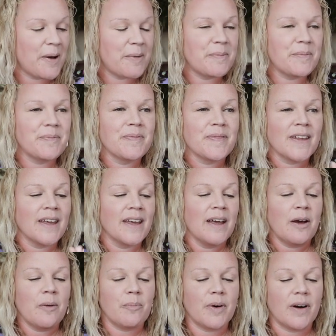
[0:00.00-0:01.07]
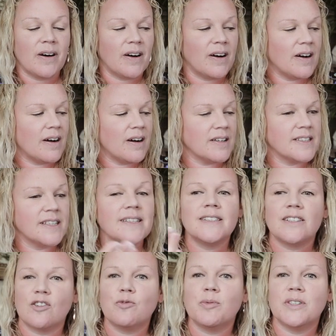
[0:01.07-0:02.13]
Um, but
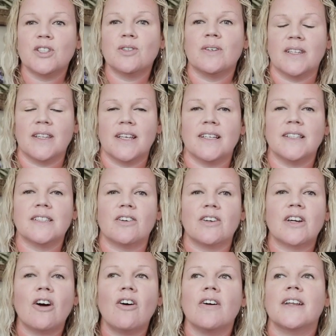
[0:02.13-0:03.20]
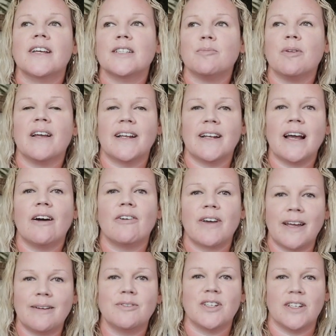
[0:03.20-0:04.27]
since I've been doing this, I can't explain how
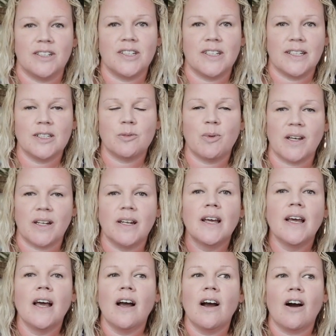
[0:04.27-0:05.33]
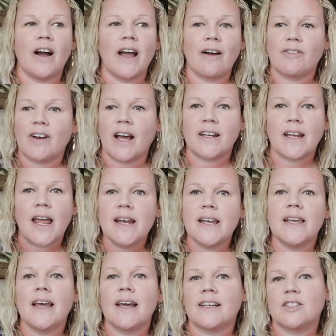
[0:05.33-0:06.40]
game-changing it's been. I haven't had
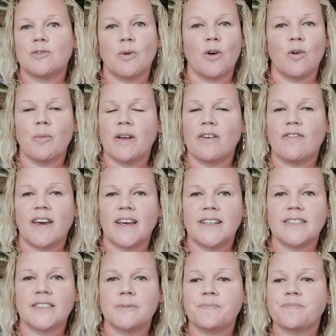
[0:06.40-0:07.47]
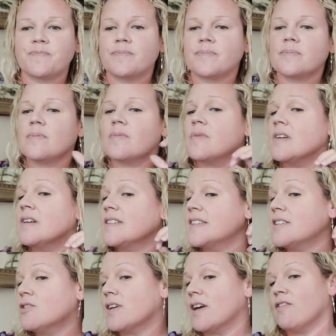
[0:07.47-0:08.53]
any eczema on my face. I
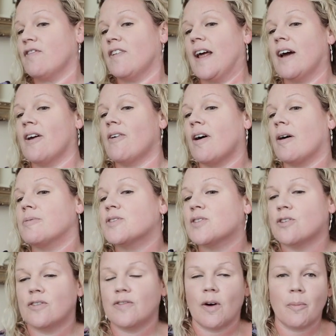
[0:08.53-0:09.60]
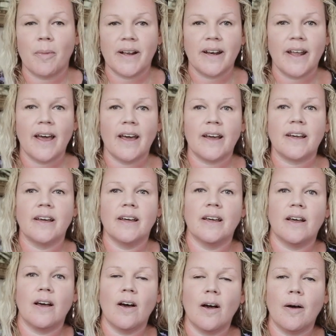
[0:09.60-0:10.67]
still get flare-ups sort of on my neck
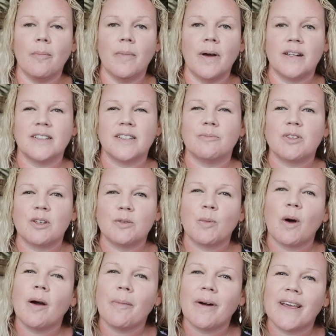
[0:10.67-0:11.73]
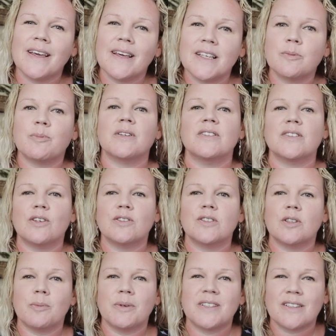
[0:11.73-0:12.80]
um, and sometimes behind my ears because
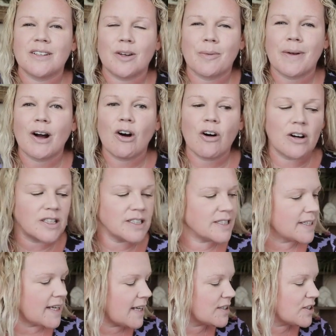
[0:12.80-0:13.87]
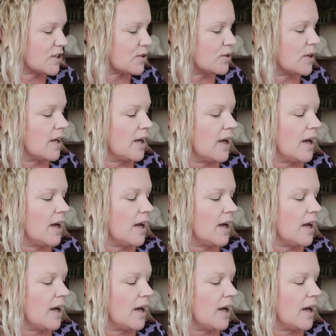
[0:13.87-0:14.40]
those are the bits that are a bit harder to get to.